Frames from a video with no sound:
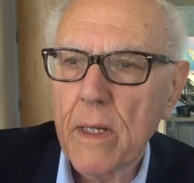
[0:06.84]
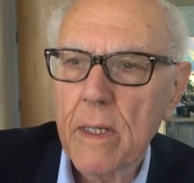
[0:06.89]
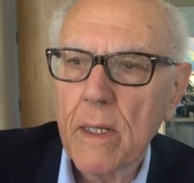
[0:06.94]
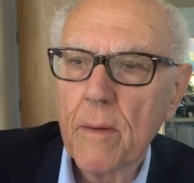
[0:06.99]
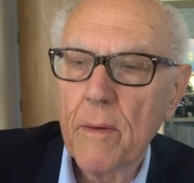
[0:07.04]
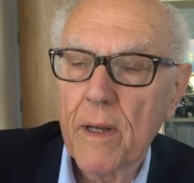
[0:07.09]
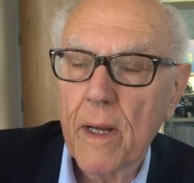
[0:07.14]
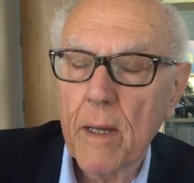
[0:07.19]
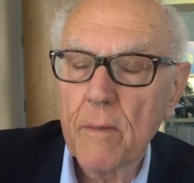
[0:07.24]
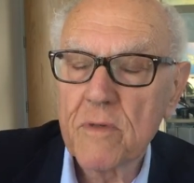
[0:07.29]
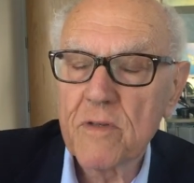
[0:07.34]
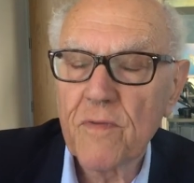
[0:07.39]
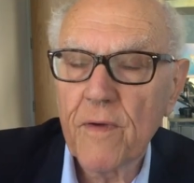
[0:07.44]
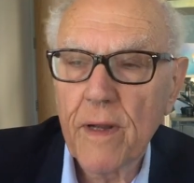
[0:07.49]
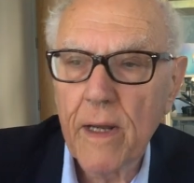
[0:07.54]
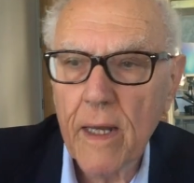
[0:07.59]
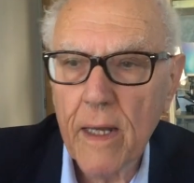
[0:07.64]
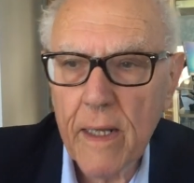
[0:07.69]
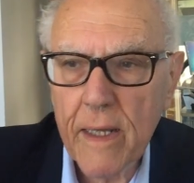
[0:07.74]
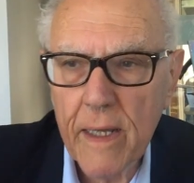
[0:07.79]
I mean, I was very
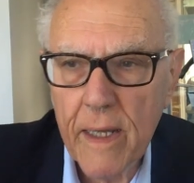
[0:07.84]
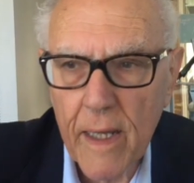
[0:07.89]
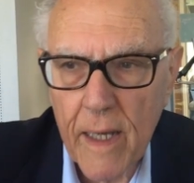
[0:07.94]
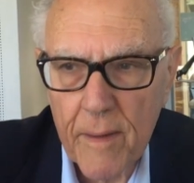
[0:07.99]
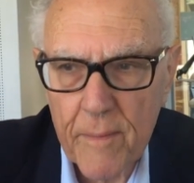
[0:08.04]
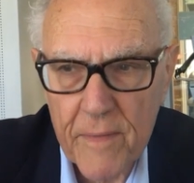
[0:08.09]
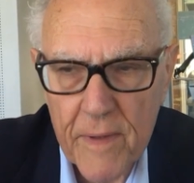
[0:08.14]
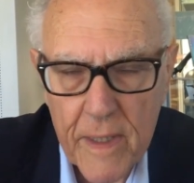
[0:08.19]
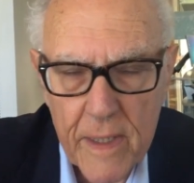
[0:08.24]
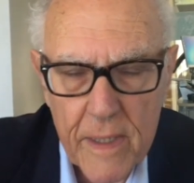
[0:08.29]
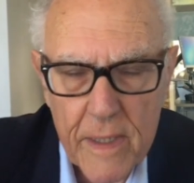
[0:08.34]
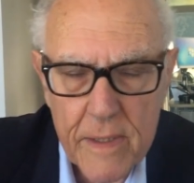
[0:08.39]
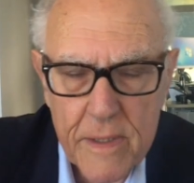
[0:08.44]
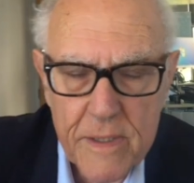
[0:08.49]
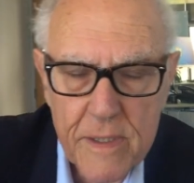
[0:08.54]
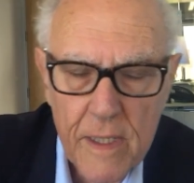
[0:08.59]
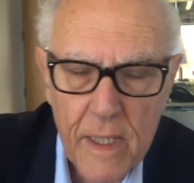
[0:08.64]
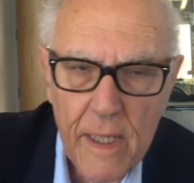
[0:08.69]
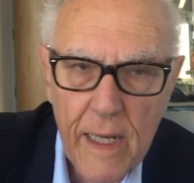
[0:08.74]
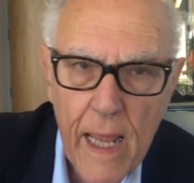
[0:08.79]
lucky. I'm the
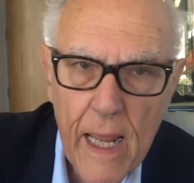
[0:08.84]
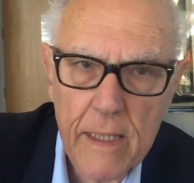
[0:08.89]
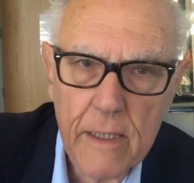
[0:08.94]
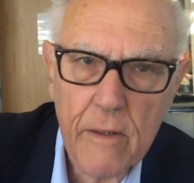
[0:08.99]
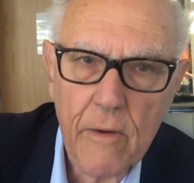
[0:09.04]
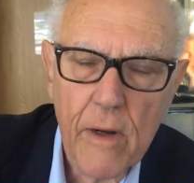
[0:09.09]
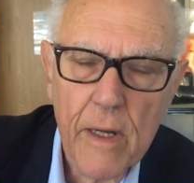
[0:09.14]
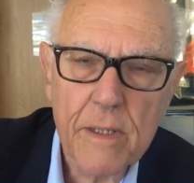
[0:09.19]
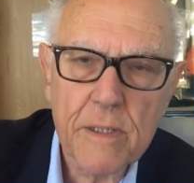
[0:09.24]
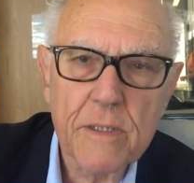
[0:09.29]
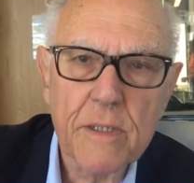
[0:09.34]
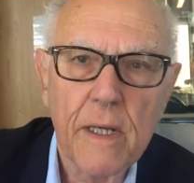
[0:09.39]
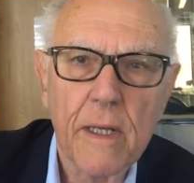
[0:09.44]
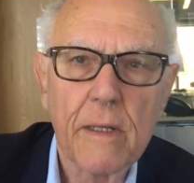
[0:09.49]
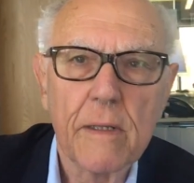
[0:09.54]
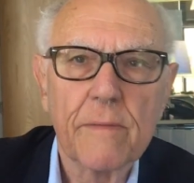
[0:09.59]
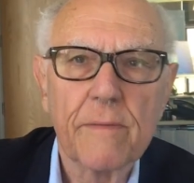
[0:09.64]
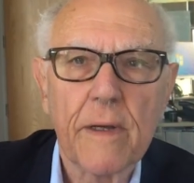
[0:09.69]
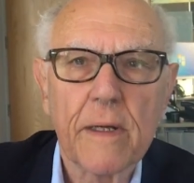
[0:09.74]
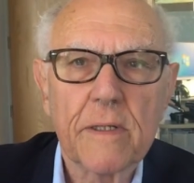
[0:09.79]
son and grandson
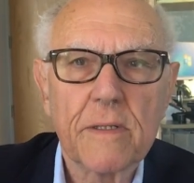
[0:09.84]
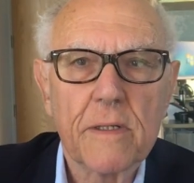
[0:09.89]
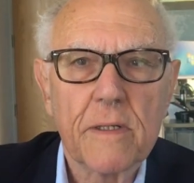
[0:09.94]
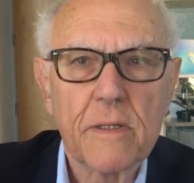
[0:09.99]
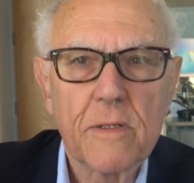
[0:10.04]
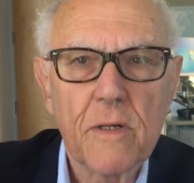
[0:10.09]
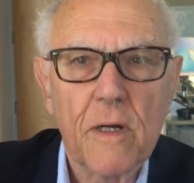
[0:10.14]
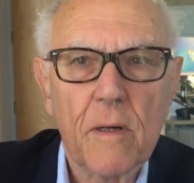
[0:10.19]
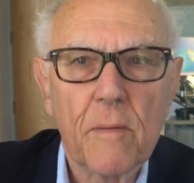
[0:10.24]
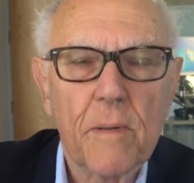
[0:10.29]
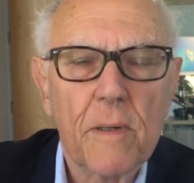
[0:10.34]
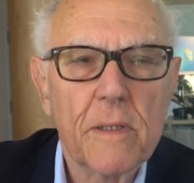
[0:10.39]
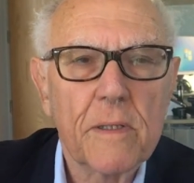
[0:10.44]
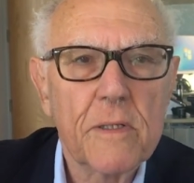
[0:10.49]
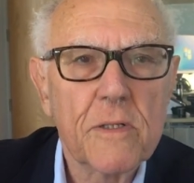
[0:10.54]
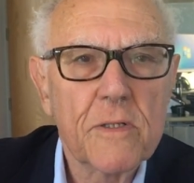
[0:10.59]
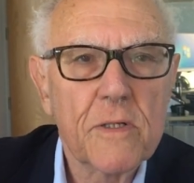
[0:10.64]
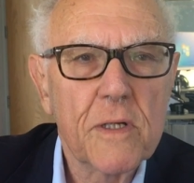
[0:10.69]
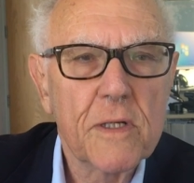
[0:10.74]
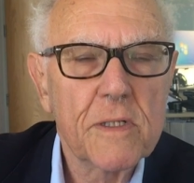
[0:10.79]
of Exeter General
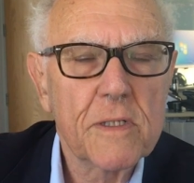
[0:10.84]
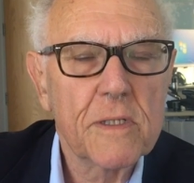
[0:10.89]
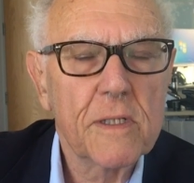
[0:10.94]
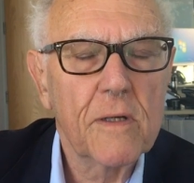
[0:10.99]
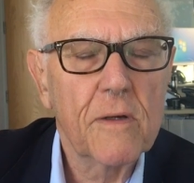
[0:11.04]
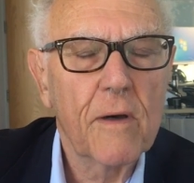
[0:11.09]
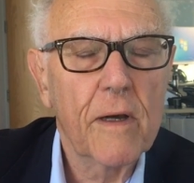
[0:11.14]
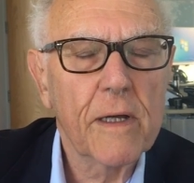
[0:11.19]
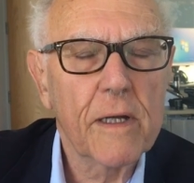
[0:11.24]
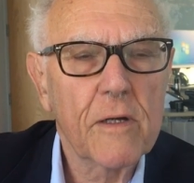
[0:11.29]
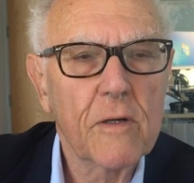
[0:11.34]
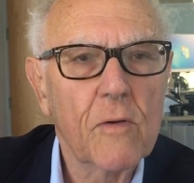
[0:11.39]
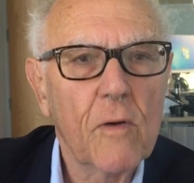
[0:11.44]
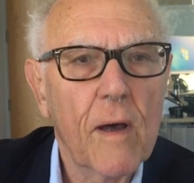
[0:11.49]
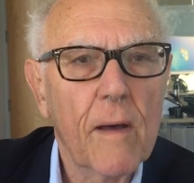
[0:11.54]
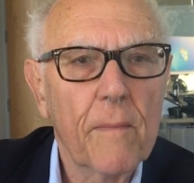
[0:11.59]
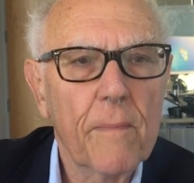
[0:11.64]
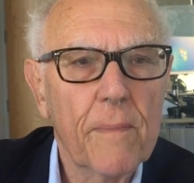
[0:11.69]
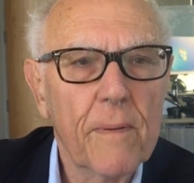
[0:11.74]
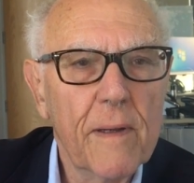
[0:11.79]
Practitioners, so I grew
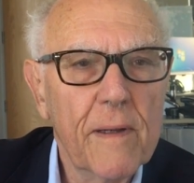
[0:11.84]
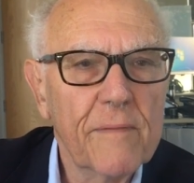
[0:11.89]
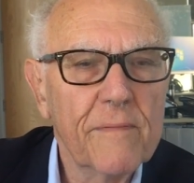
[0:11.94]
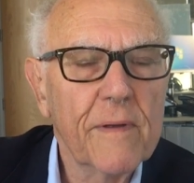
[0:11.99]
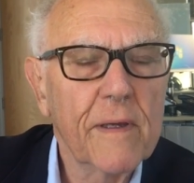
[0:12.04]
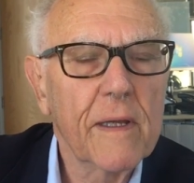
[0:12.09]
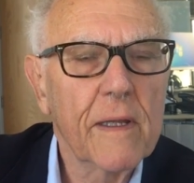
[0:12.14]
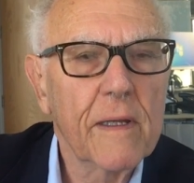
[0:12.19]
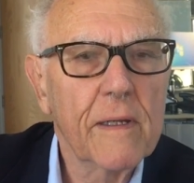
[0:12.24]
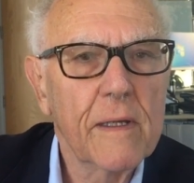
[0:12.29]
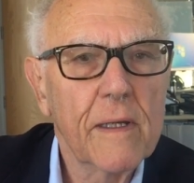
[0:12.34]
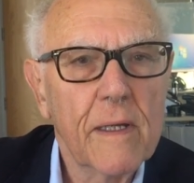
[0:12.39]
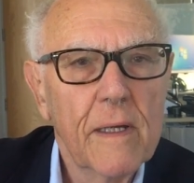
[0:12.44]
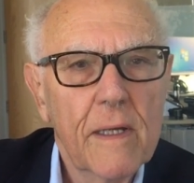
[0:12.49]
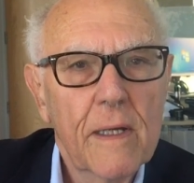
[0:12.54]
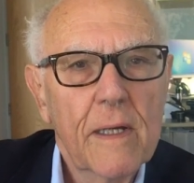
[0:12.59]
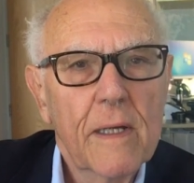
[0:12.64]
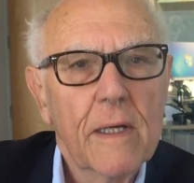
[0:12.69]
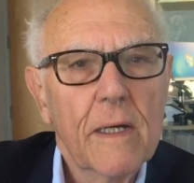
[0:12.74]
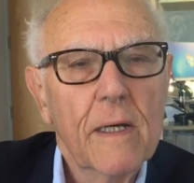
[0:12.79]
up living in
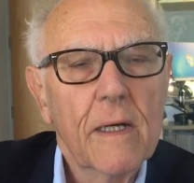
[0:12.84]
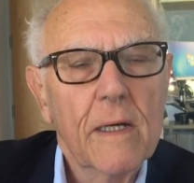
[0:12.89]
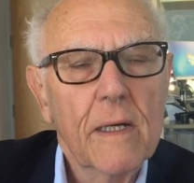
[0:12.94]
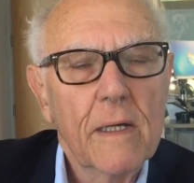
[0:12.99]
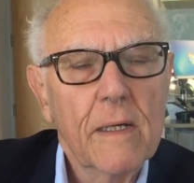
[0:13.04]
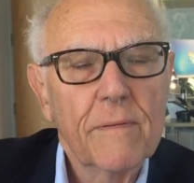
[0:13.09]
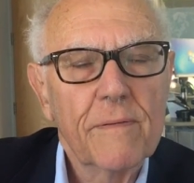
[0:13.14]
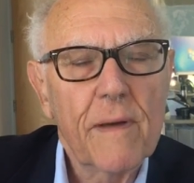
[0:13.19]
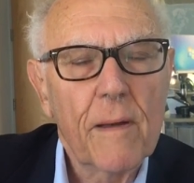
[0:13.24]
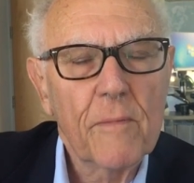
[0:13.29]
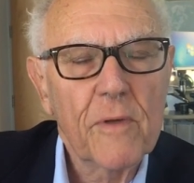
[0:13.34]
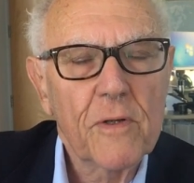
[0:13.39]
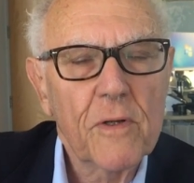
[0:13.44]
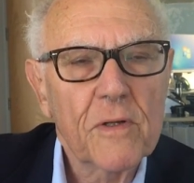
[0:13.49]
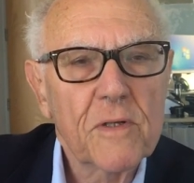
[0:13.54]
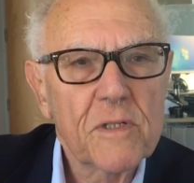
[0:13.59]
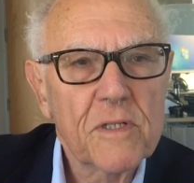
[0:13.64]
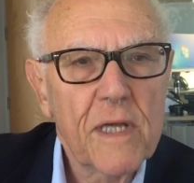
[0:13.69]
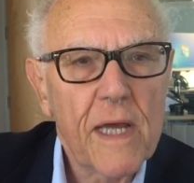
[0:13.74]
a family doctor's